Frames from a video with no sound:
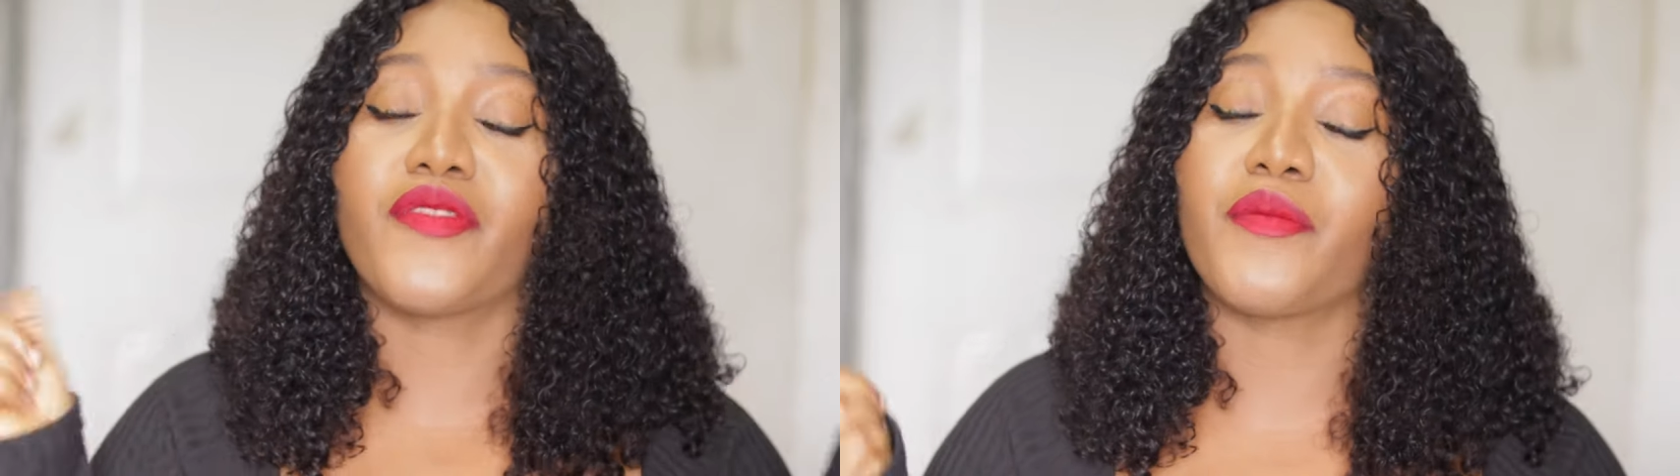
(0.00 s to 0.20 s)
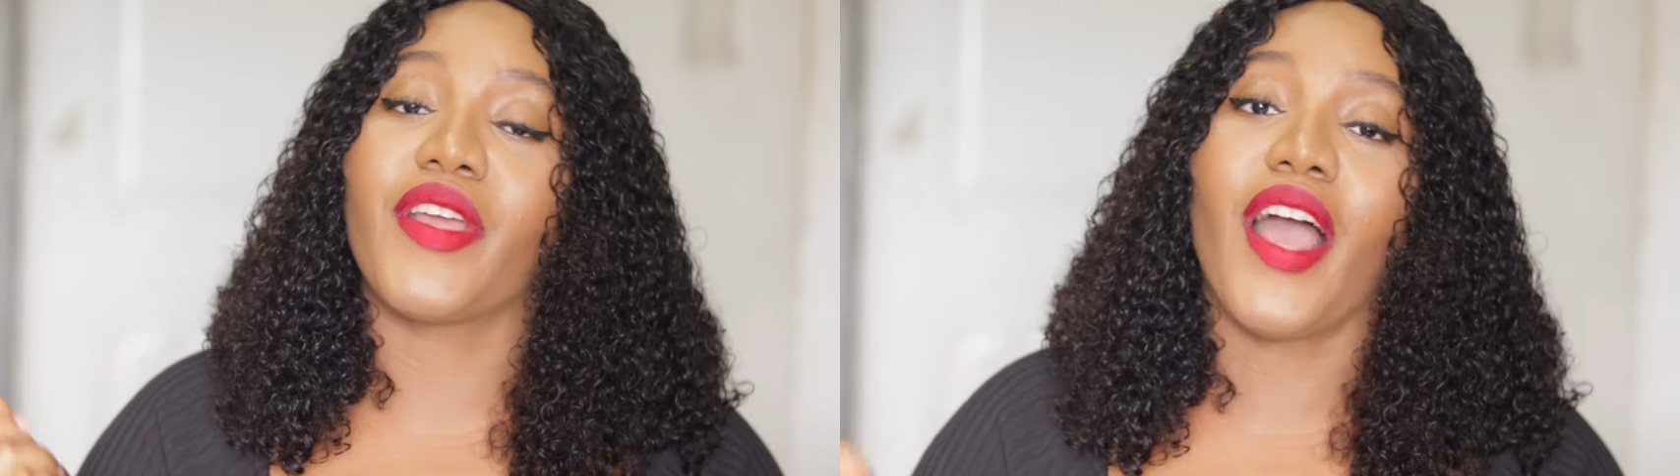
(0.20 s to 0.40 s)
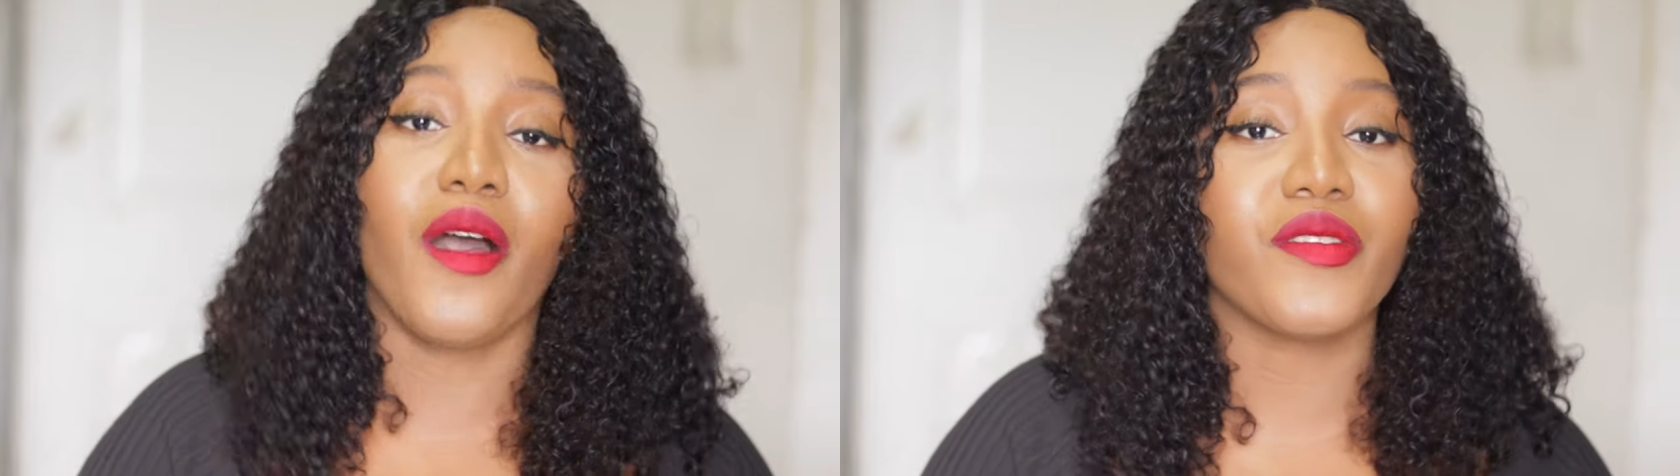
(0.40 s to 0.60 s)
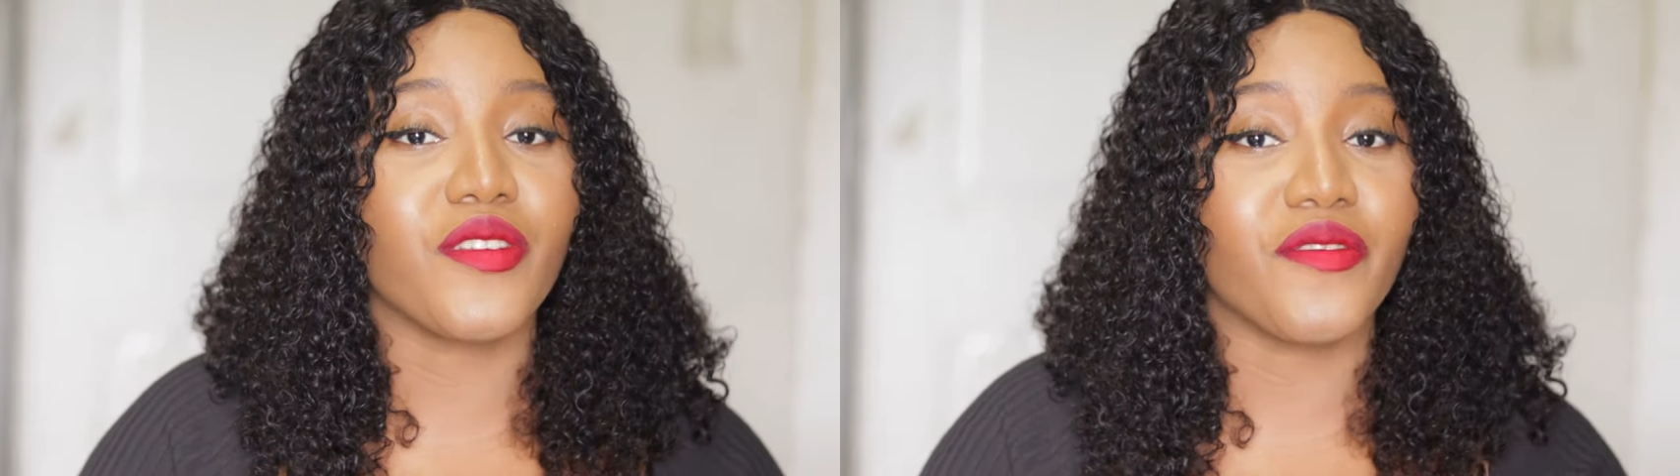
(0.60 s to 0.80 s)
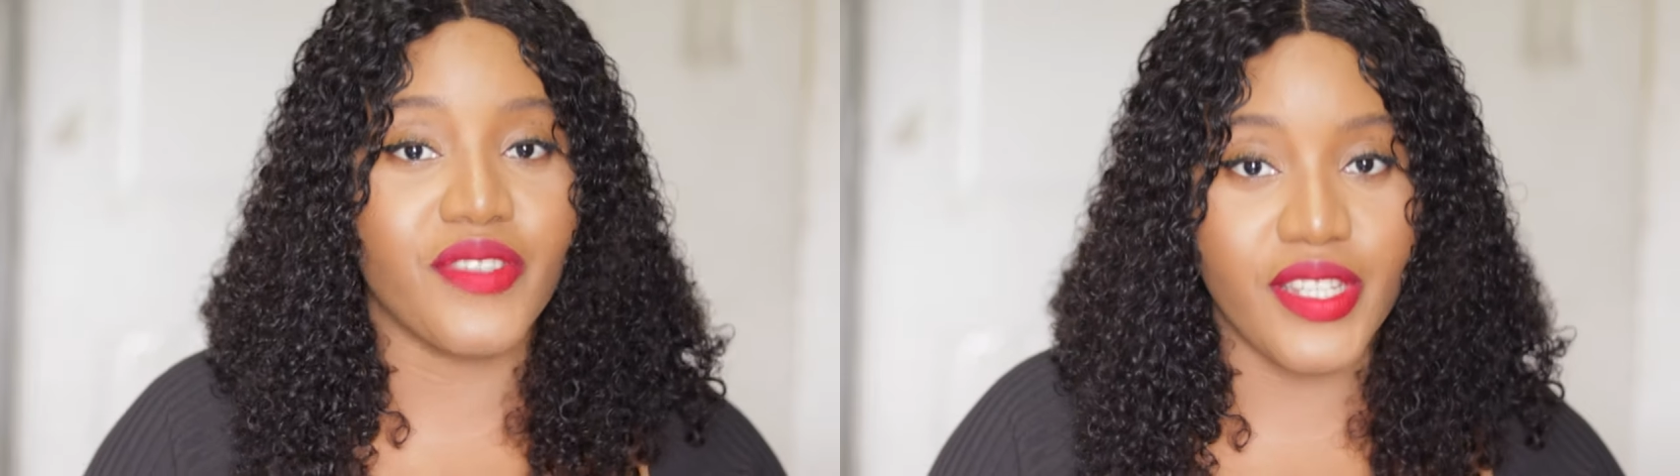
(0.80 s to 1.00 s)
from the house
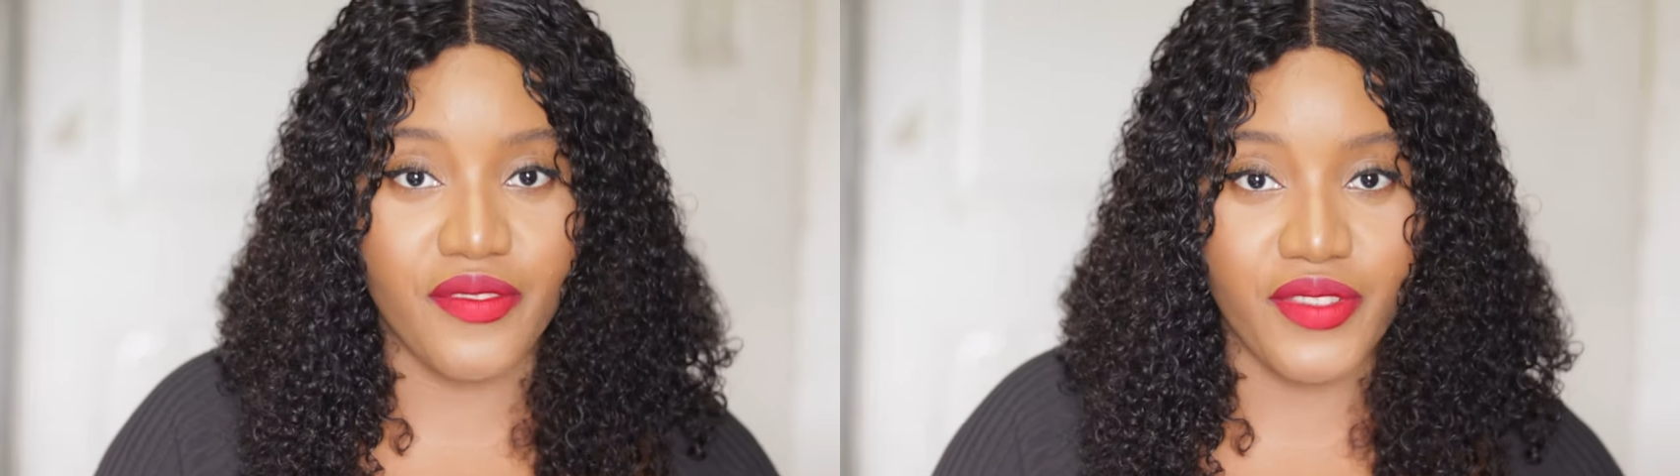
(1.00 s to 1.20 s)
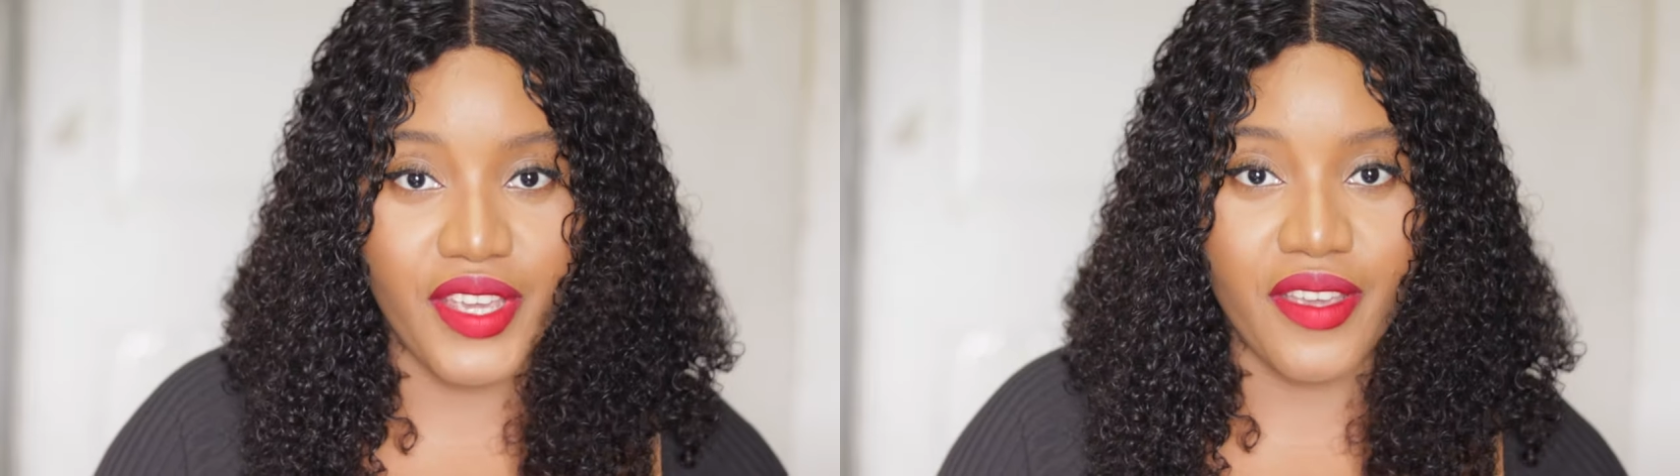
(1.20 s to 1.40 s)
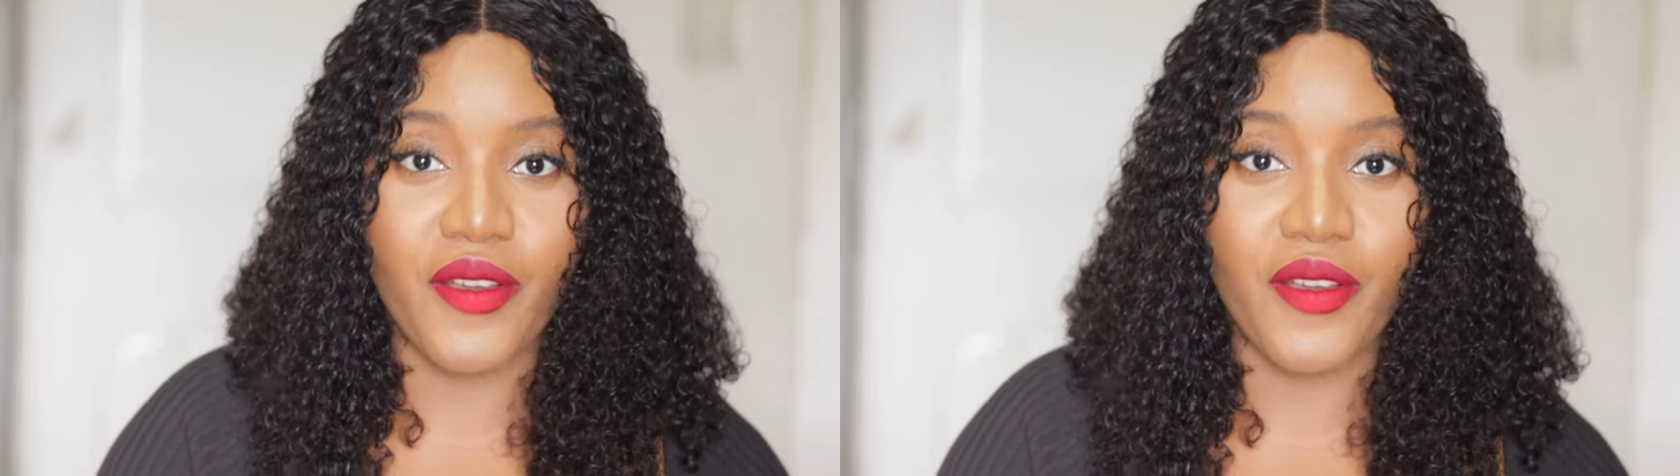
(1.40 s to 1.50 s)
of Nivea.